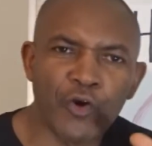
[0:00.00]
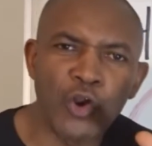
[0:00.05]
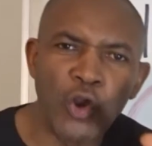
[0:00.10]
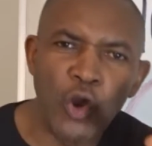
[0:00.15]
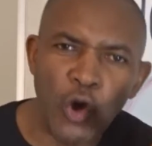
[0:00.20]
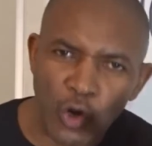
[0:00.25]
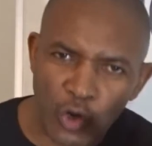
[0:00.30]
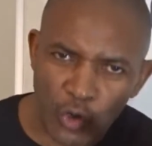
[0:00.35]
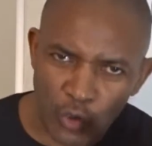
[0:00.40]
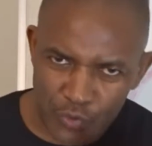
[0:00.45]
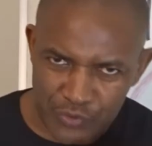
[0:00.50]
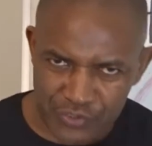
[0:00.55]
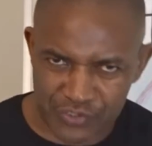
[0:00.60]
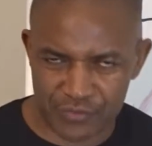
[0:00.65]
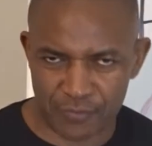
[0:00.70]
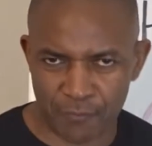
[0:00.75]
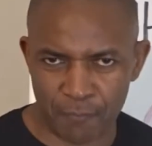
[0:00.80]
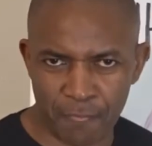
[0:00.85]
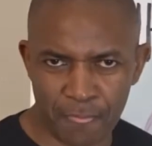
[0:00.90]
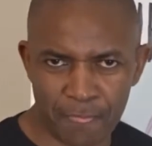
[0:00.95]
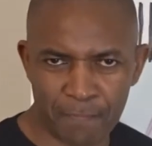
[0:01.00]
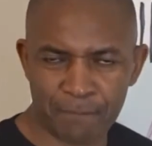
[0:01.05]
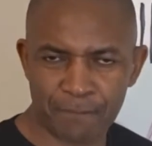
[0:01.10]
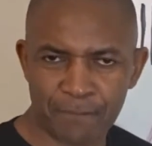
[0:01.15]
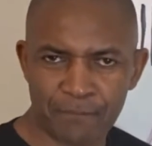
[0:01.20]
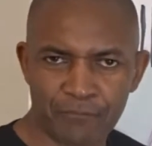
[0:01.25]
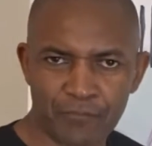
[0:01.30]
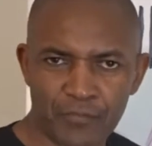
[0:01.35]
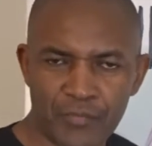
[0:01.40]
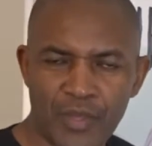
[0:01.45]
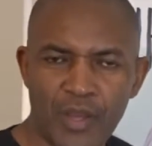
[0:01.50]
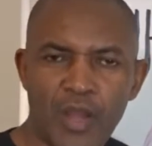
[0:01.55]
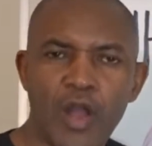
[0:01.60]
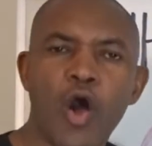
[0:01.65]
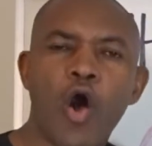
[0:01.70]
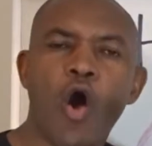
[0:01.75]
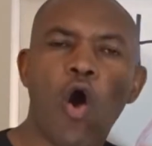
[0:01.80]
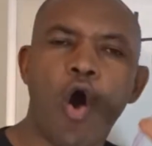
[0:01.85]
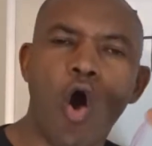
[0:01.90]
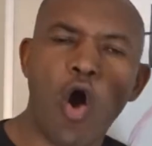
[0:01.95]
glucose
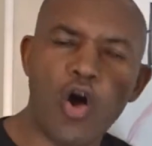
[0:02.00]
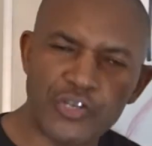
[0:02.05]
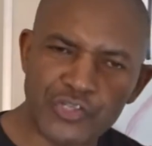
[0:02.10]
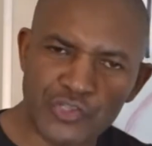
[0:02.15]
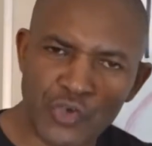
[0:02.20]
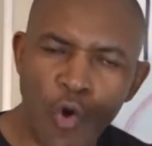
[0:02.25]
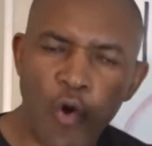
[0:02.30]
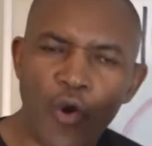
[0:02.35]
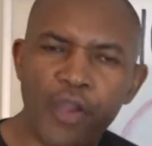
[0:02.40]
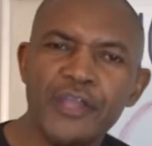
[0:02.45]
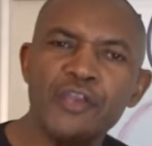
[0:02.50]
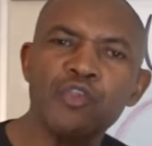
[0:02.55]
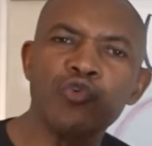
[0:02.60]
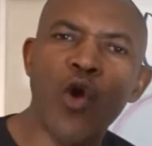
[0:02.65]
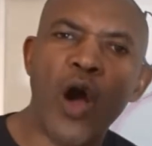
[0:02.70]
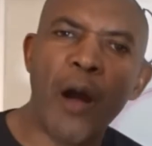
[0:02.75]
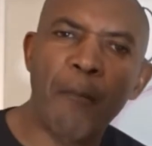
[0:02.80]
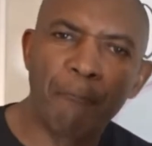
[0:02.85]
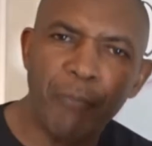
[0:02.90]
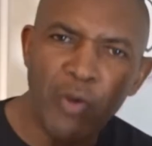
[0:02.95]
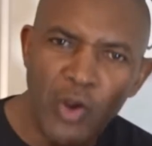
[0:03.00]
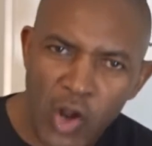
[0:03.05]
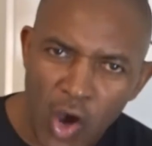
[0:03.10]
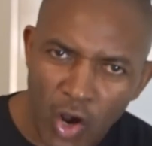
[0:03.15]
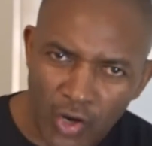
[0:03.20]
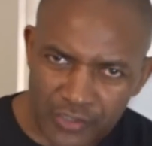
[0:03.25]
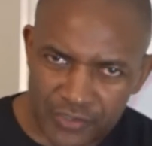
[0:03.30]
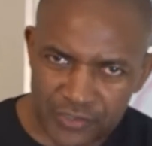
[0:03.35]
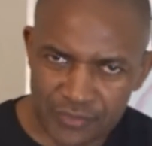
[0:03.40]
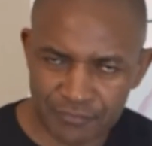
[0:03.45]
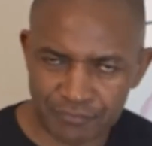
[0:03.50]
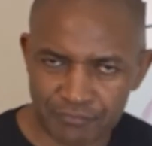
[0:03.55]
also in your blood